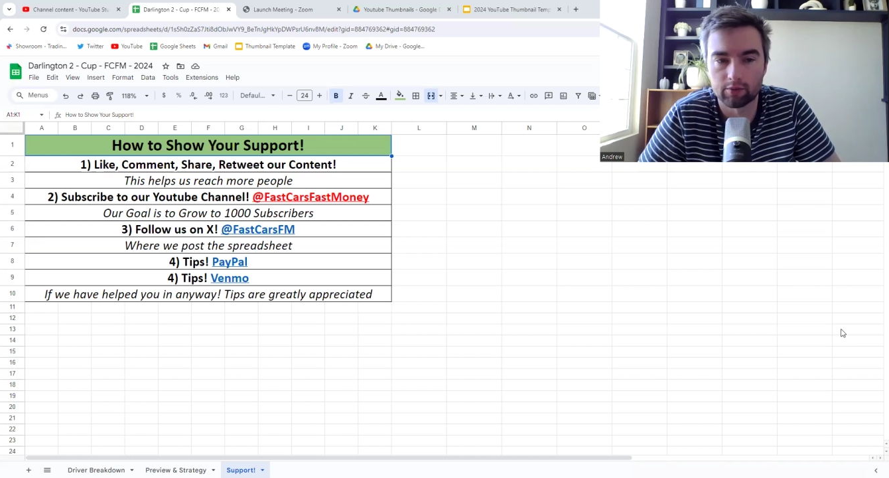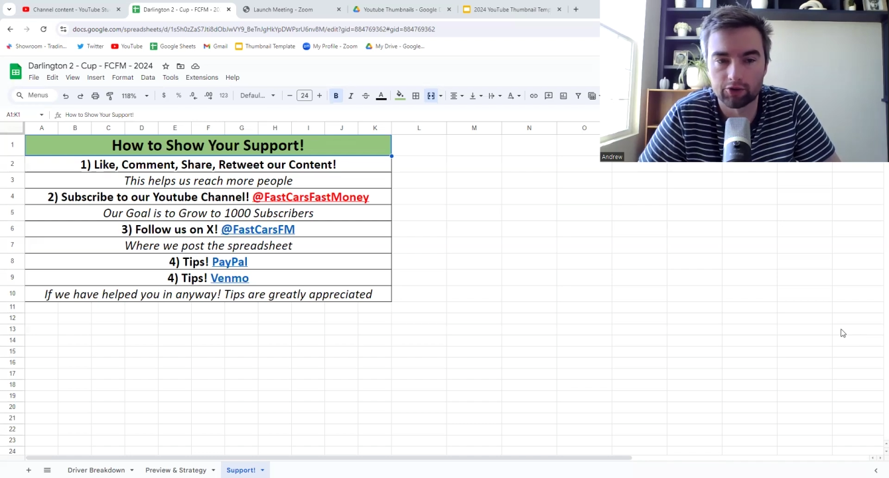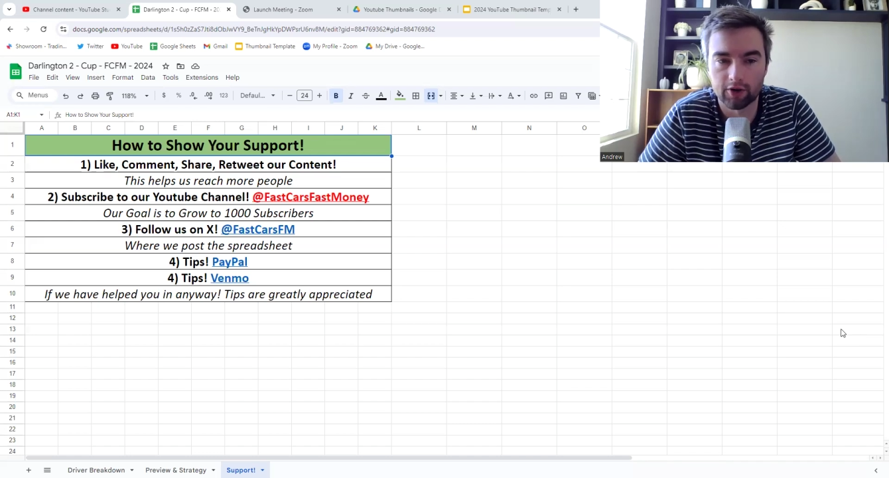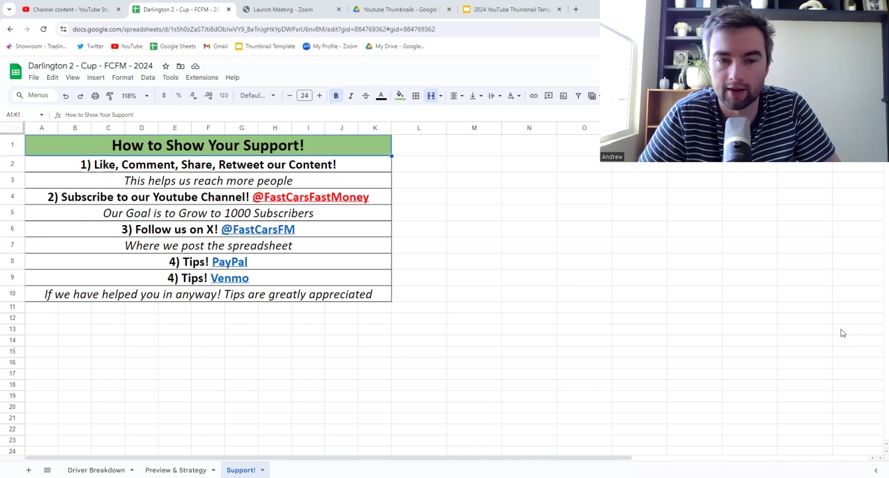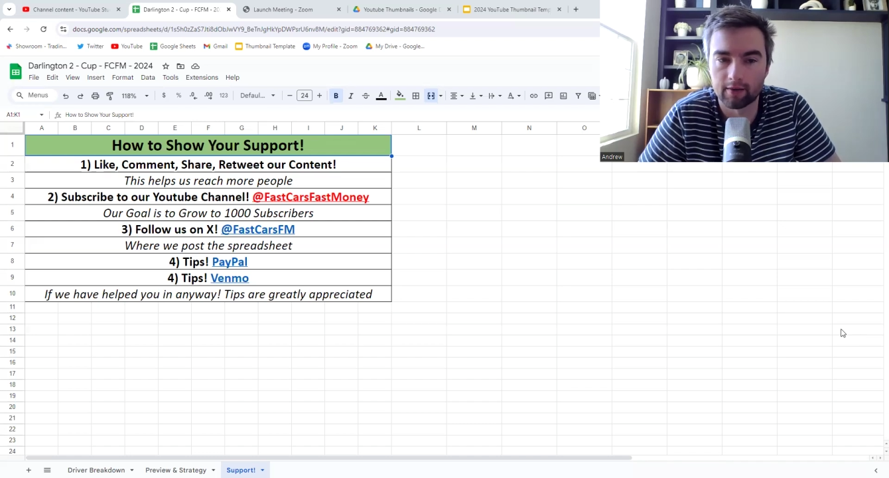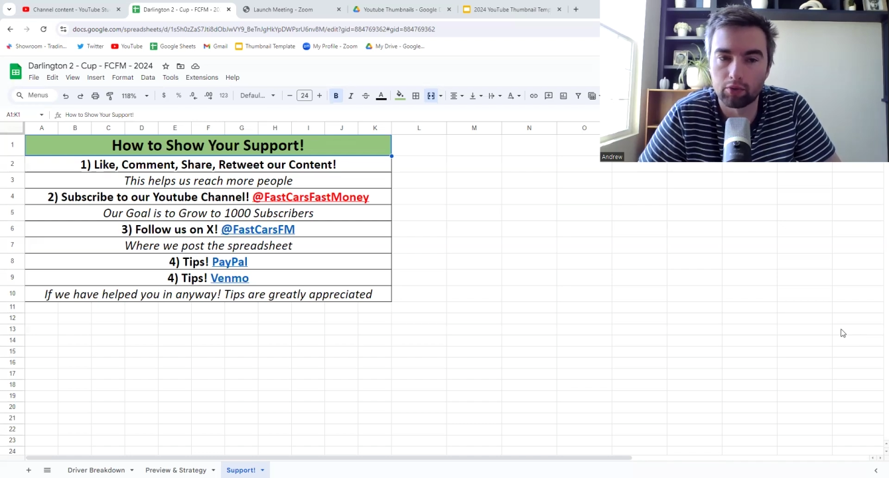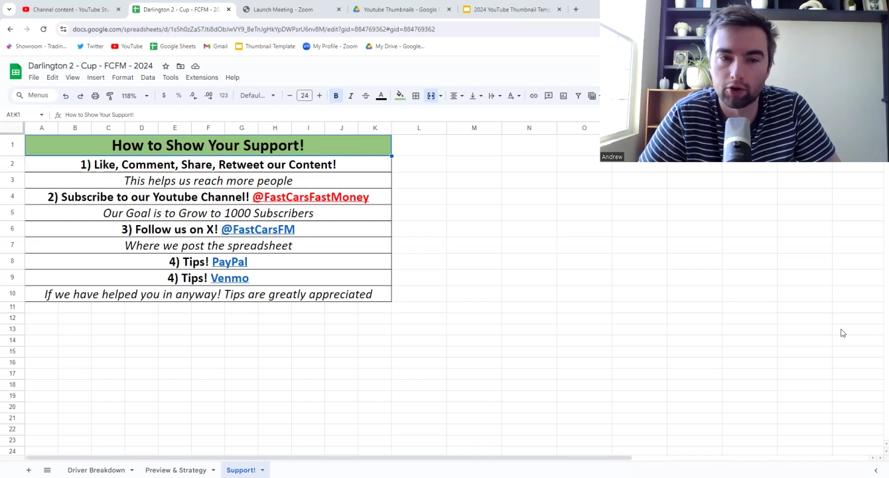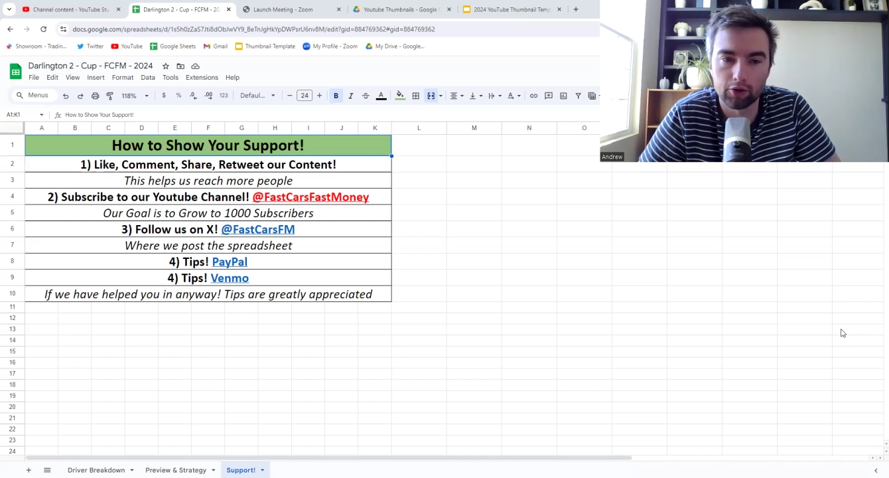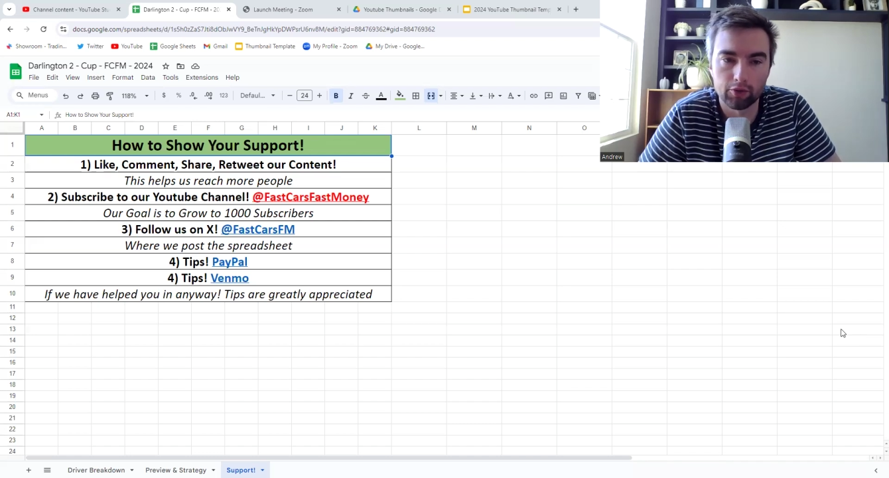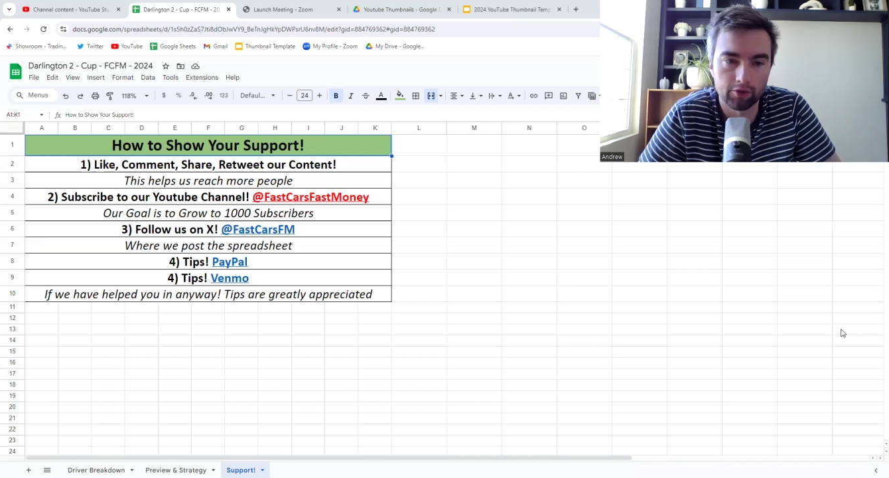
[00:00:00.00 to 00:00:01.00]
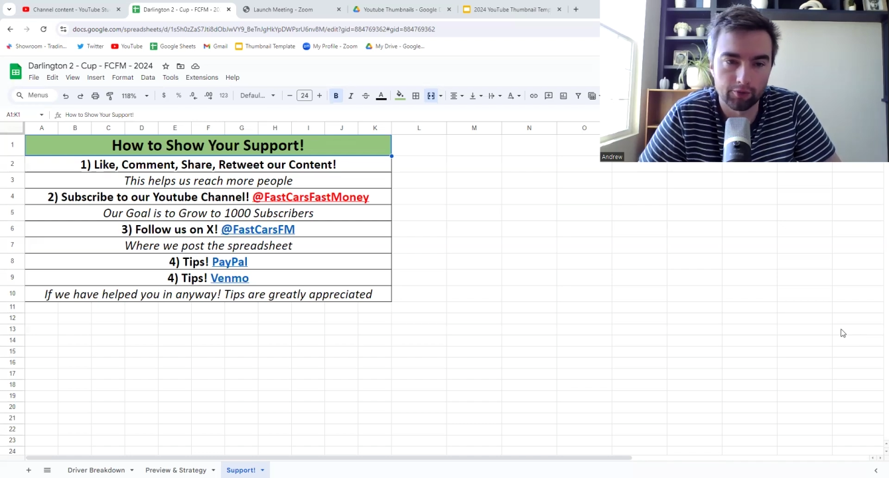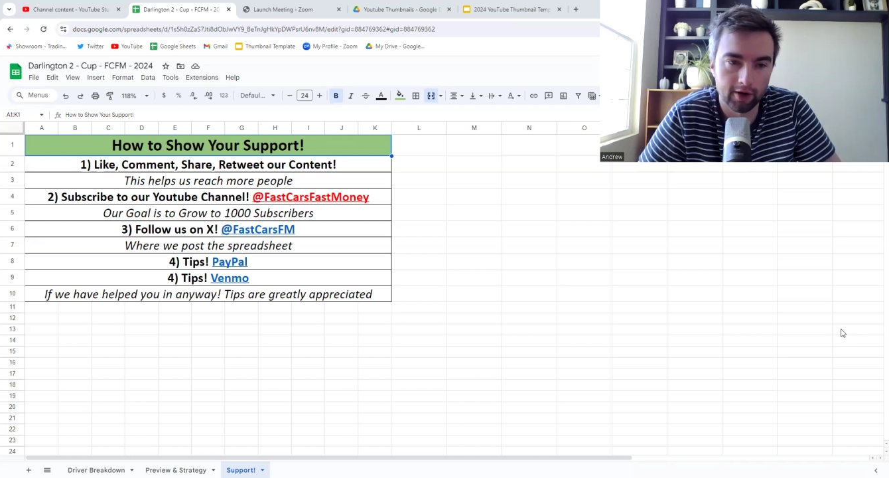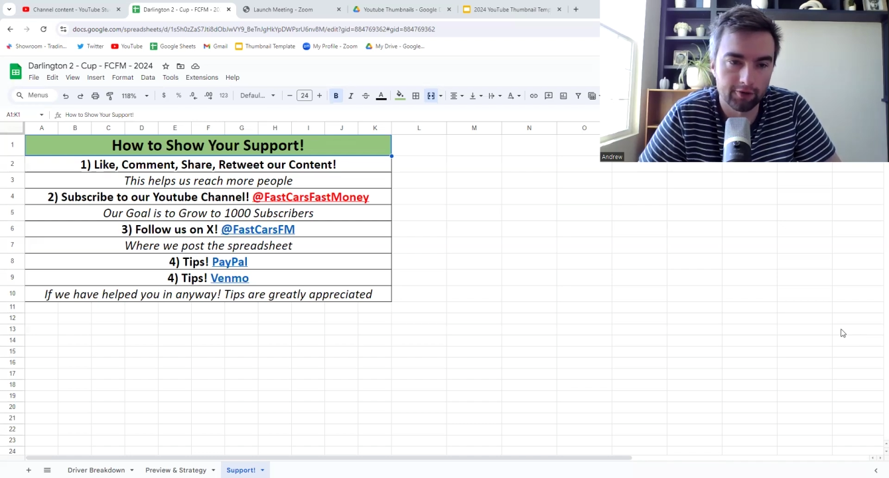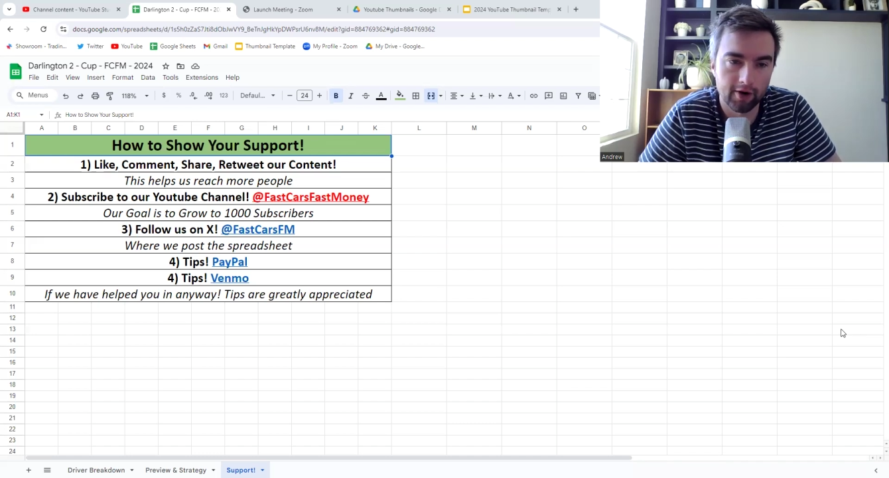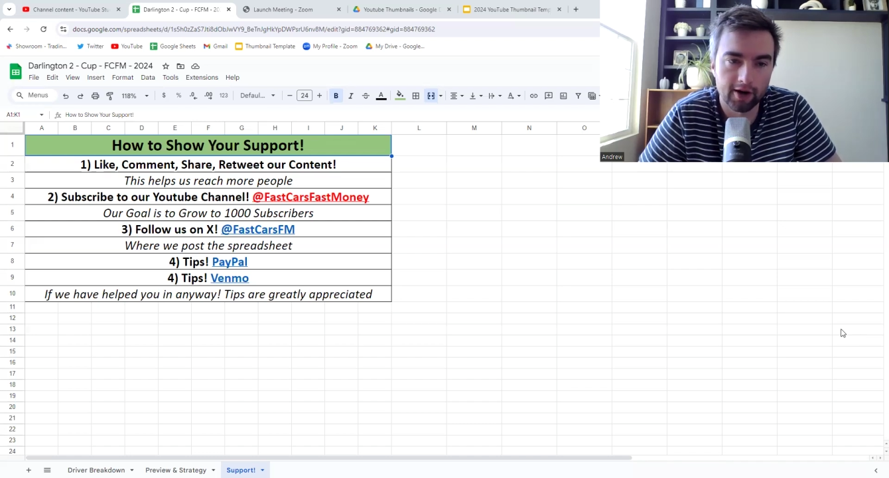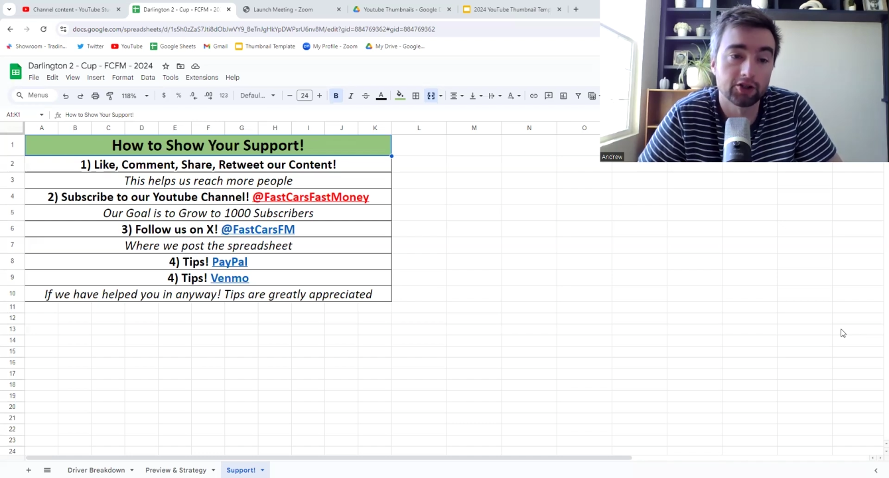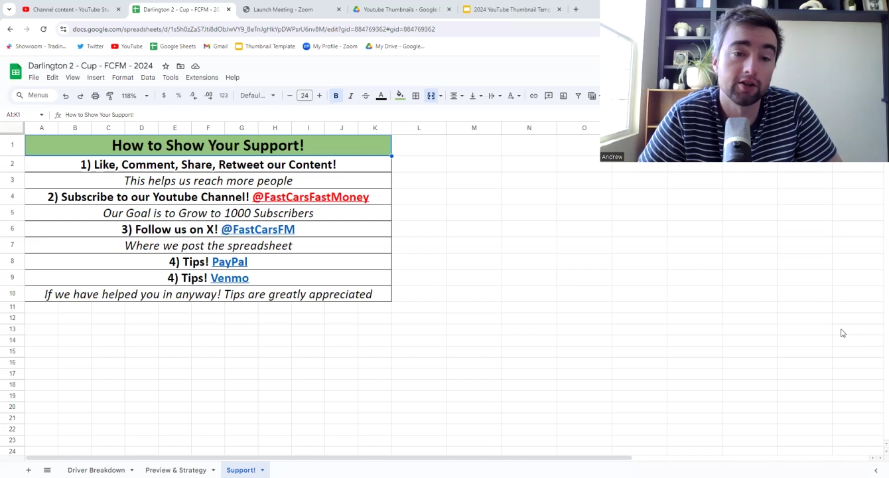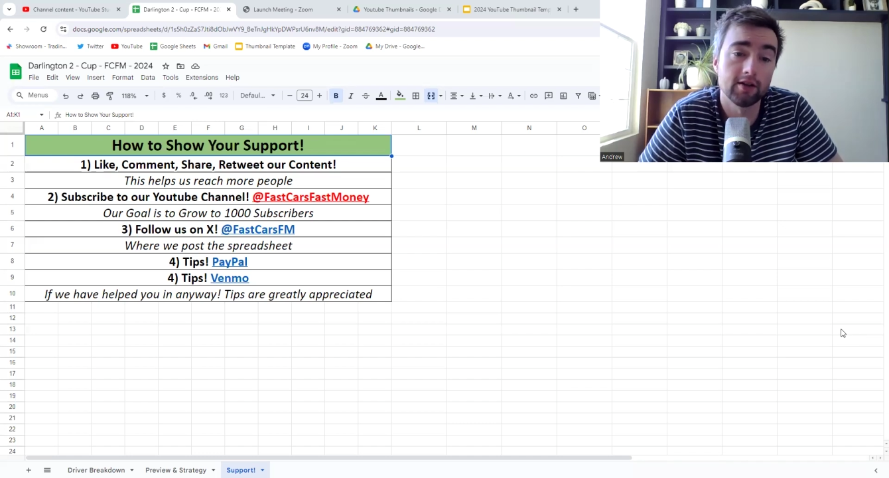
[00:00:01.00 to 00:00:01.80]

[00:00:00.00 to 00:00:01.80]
We'll try to point you in the right direction.